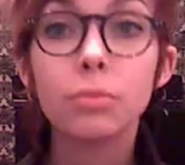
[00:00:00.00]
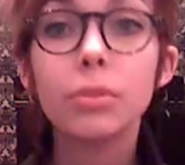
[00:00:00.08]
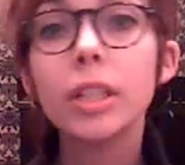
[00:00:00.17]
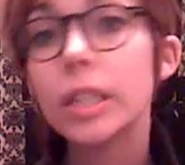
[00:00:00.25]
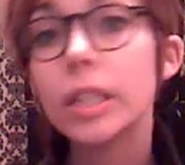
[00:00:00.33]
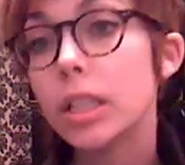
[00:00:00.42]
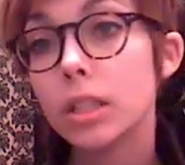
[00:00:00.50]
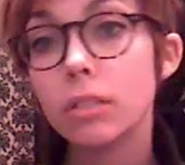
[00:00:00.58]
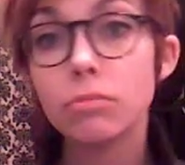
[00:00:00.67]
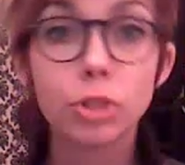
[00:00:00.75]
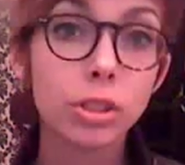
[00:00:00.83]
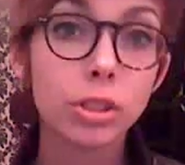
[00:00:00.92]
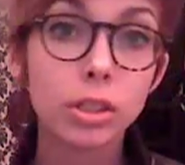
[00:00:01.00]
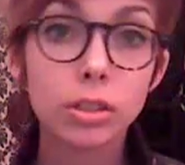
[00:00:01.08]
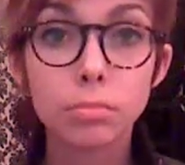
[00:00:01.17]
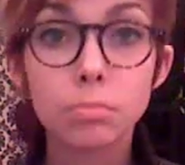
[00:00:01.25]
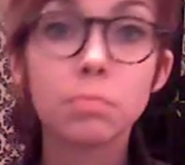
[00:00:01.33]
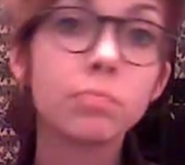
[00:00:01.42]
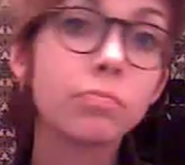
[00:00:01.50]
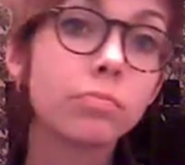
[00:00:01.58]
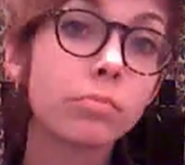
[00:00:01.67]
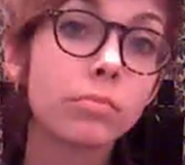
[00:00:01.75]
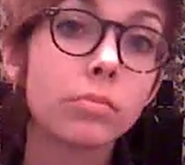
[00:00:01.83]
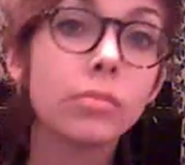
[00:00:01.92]
really just
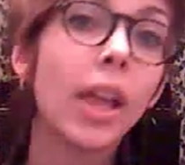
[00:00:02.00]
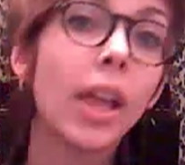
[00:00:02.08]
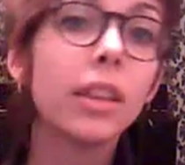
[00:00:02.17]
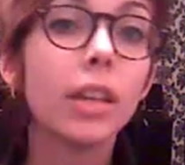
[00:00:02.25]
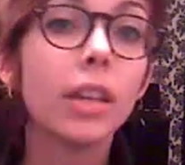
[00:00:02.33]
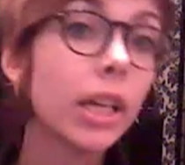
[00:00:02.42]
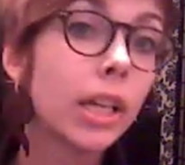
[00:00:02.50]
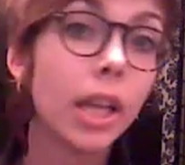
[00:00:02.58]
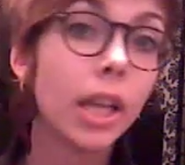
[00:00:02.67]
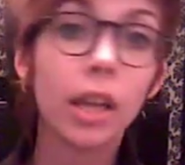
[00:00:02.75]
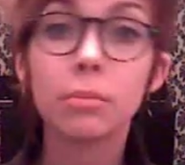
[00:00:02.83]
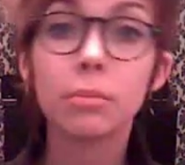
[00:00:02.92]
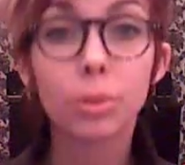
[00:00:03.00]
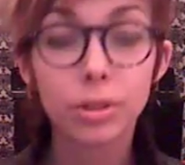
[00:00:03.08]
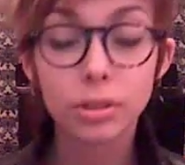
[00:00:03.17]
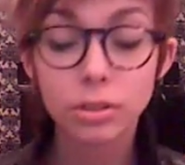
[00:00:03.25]
hentai and porn.